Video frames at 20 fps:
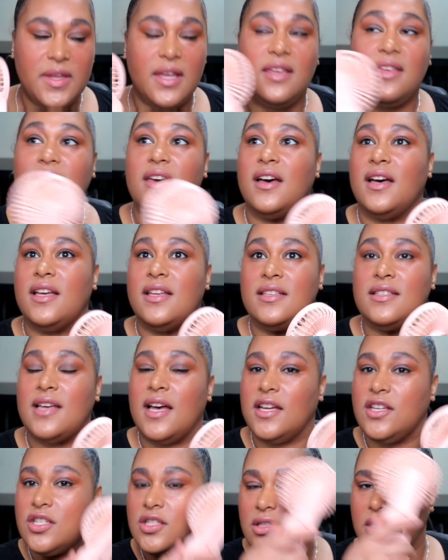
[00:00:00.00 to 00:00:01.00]
And guys,
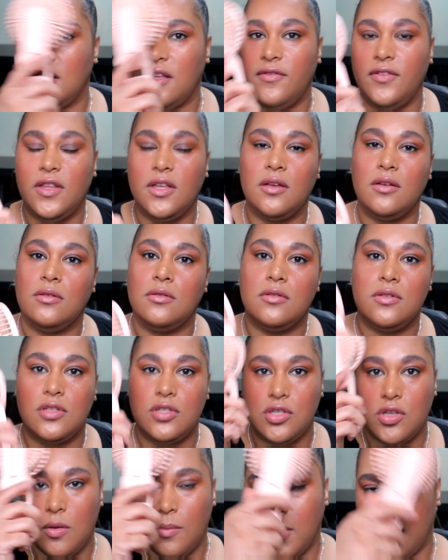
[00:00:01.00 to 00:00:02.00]
I just love you
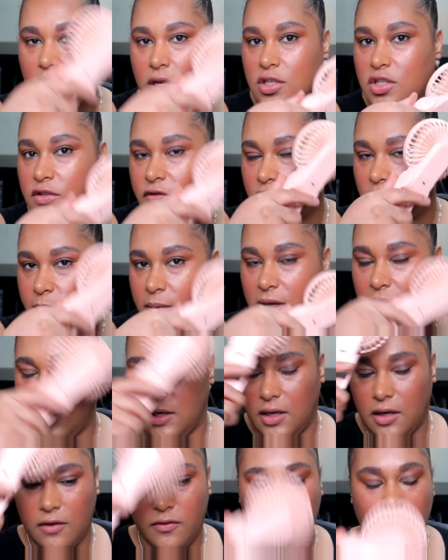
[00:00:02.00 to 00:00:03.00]
so much for
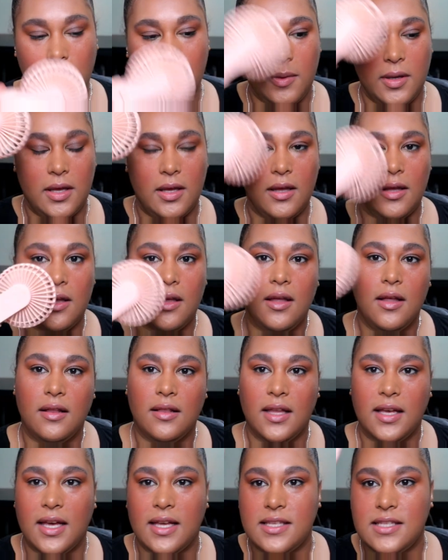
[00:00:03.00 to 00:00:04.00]
being here for me.
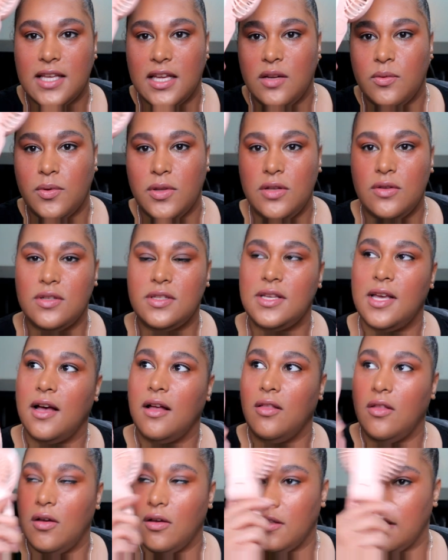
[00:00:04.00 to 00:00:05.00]
Like I said, when you see
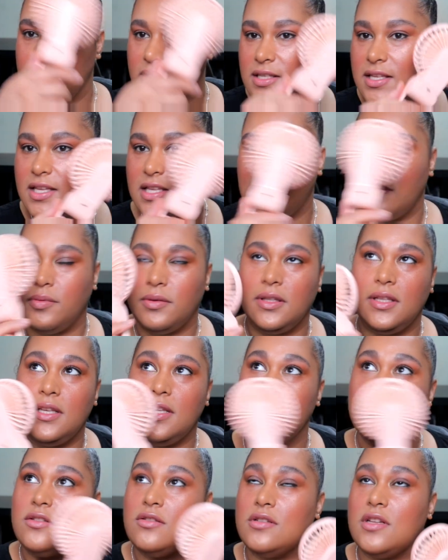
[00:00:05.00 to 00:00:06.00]
how long this is,
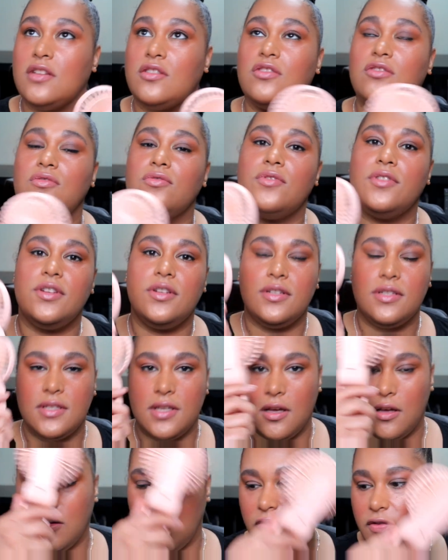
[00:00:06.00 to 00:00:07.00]
please do not detour
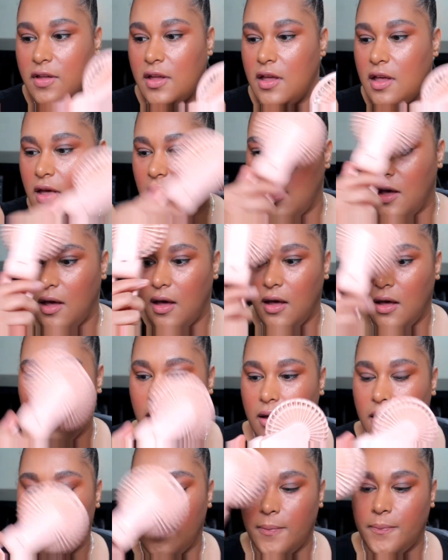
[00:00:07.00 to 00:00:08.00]
yourself.
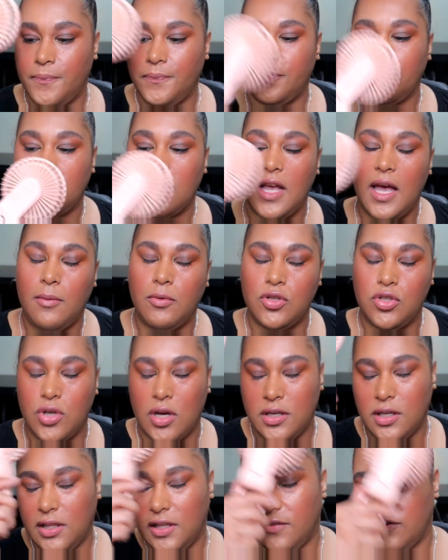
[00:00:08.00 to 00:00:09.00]
I will
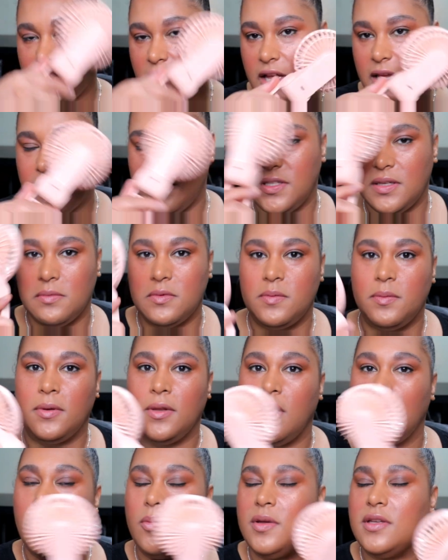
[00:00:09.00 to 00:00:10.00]
try to leave timestamps
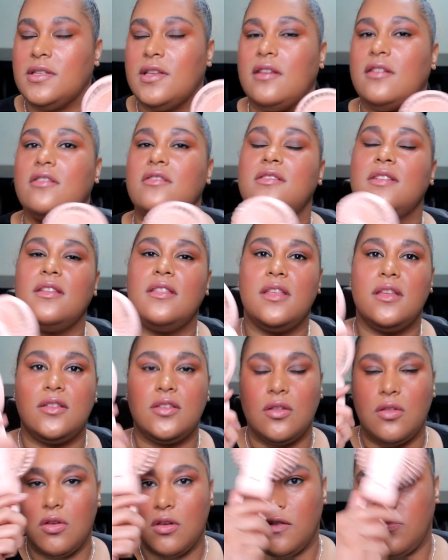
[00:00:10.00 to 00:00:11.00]
below, because I understand that it's
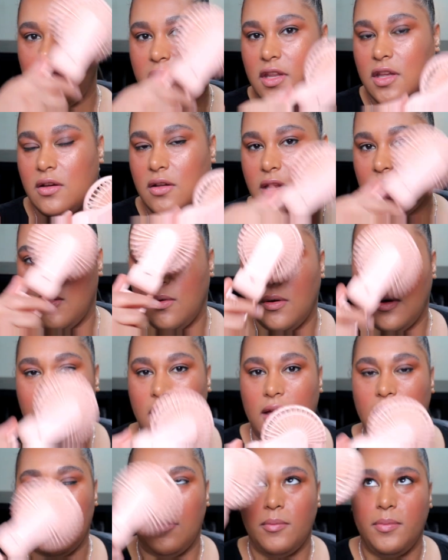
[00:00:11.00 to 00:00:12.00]
a long video, and
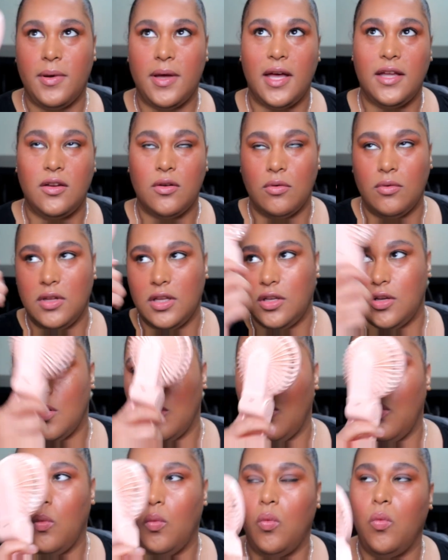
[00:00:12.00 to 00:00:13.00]
but I don't really
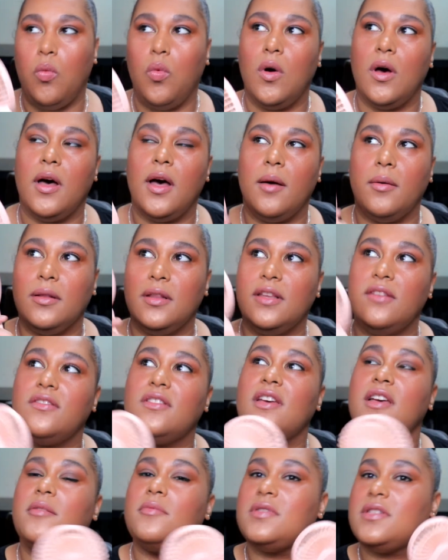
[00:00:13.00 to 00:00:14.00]
know what I would leave
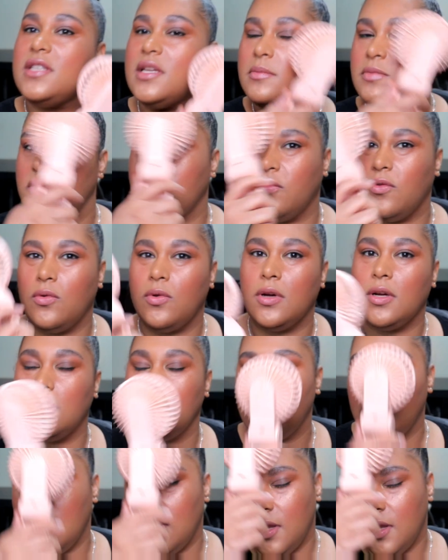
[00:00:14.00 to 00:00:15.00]
timestamps for.